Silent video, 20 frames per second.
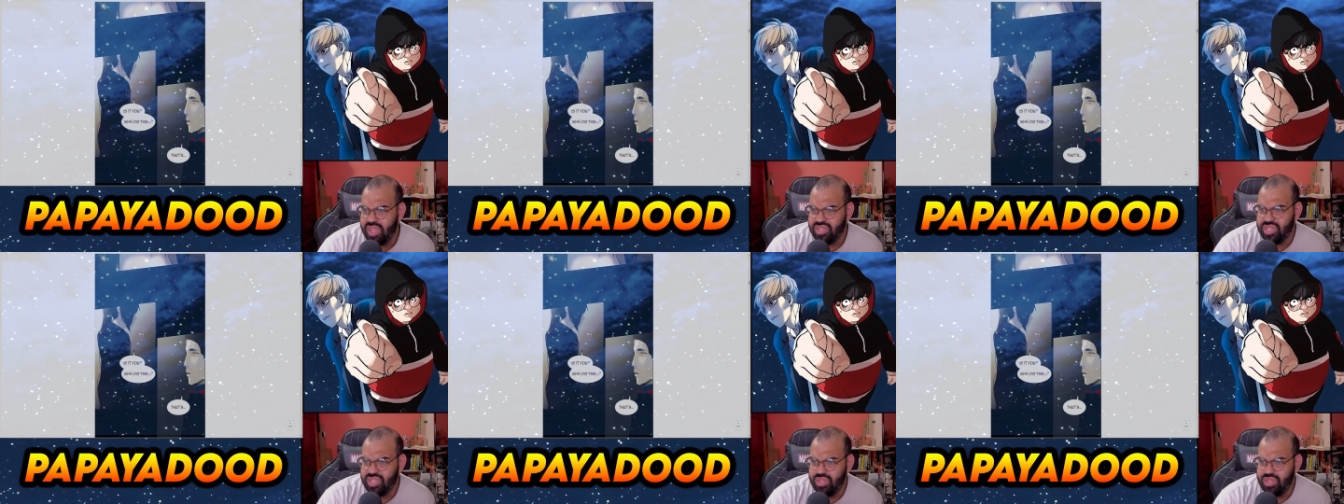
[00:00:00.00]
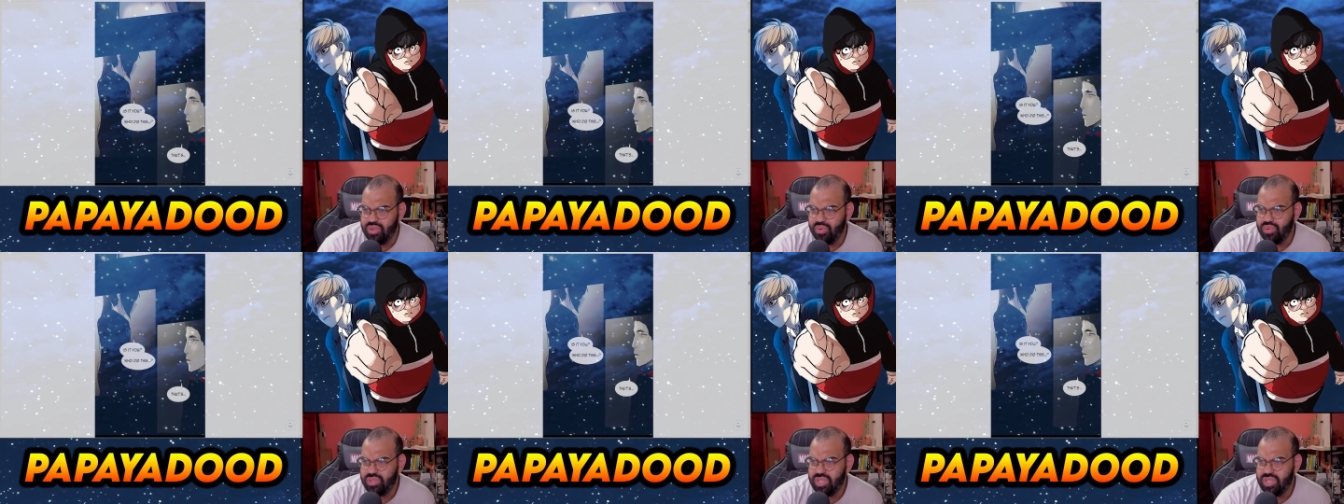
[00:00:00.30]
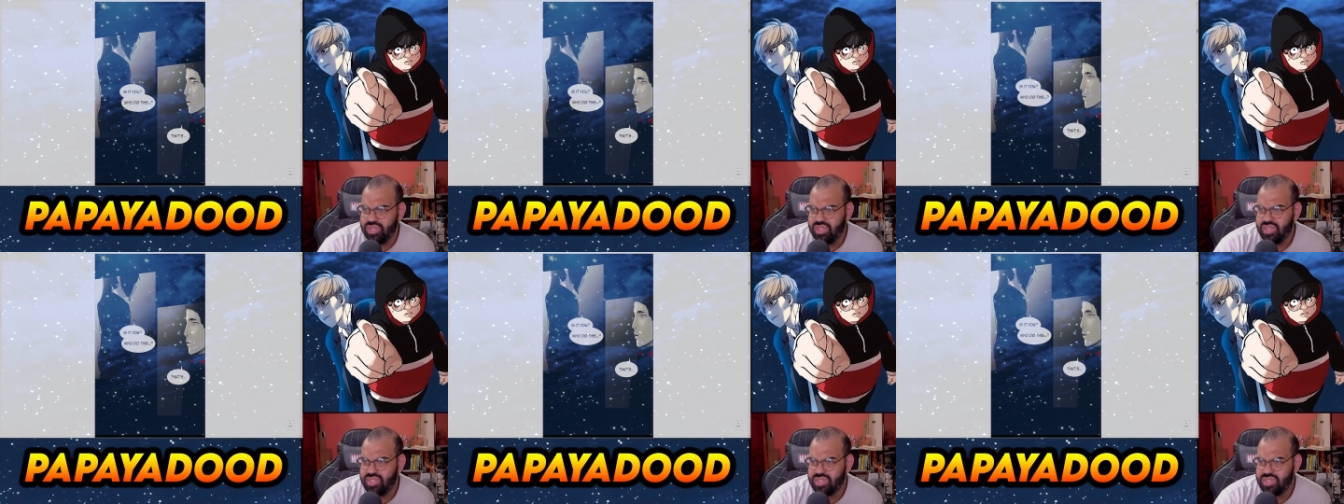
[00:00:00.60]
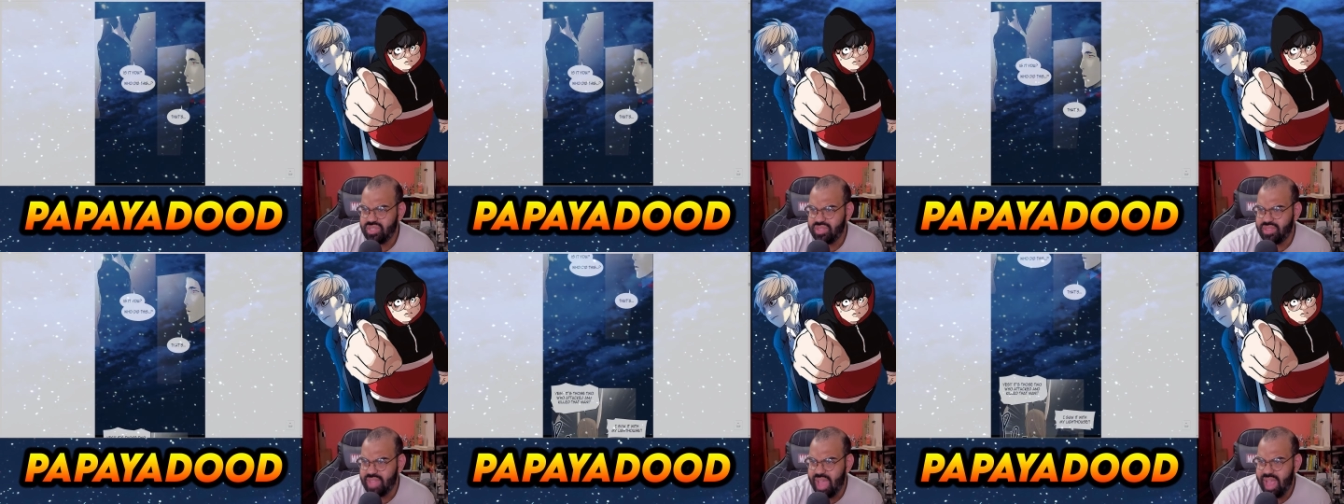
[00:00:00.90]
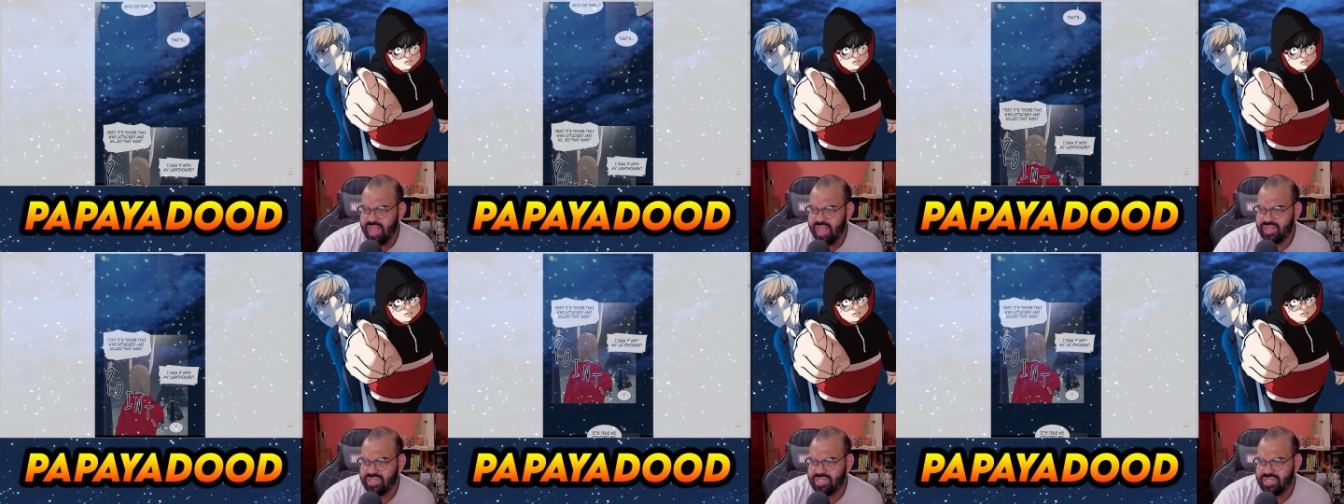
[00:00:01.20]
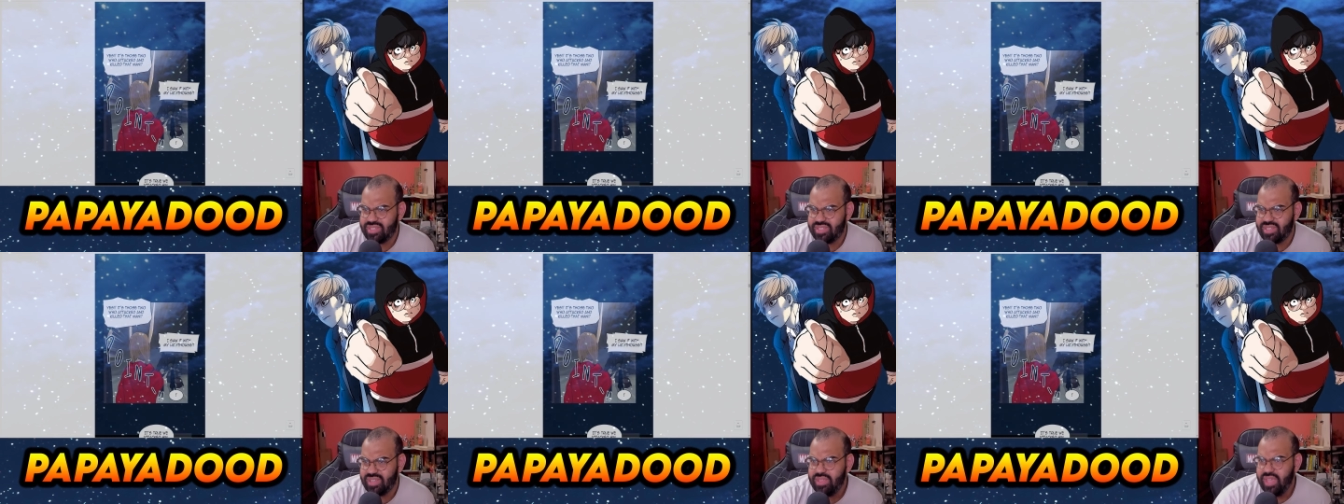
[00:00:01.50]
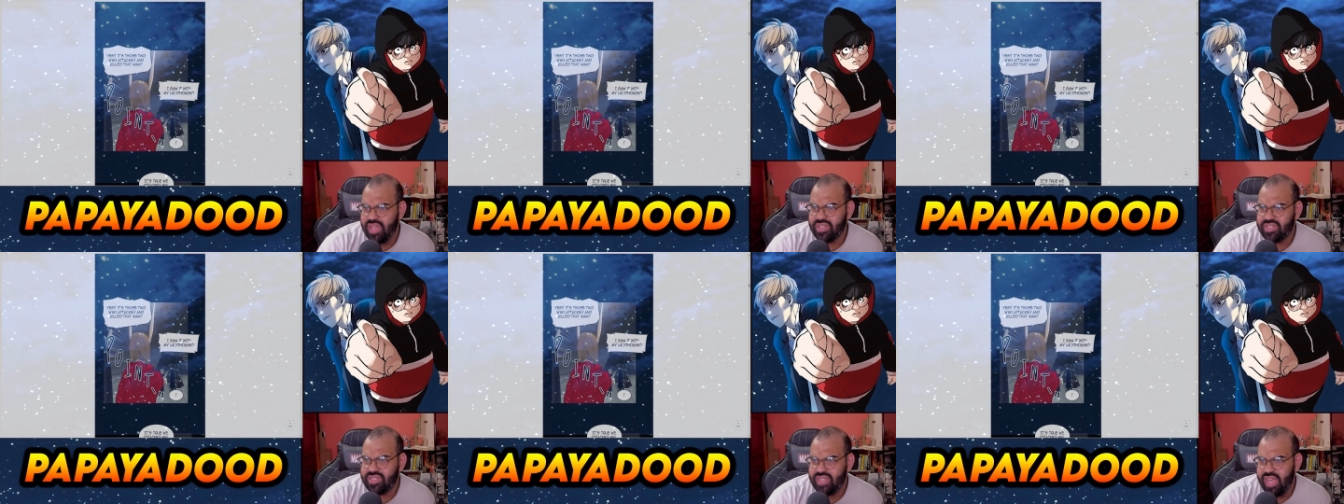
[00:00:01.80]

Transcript: Is it you who did this? That's yes.